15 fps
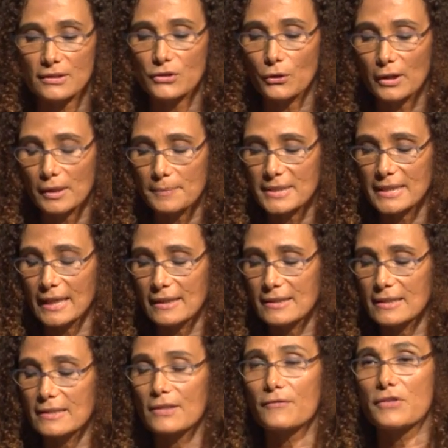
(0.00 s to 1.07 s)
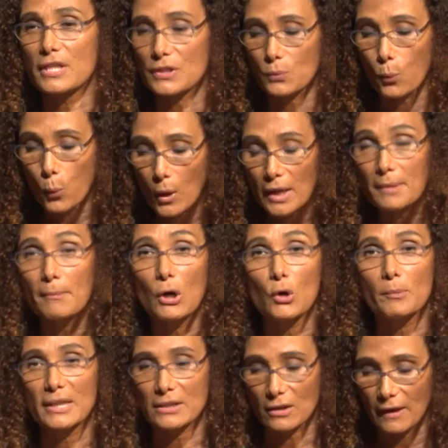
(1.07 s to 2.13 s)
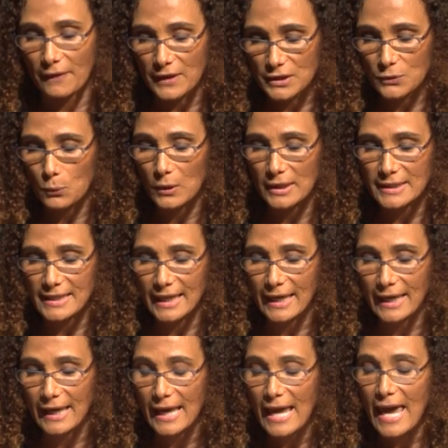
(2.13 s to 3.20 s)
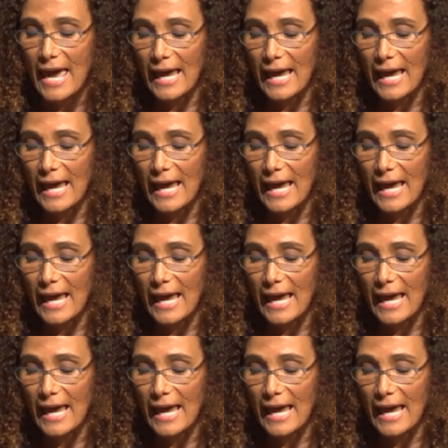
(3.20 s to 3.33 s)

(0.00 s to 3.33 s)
circumstances of this one moment on this one day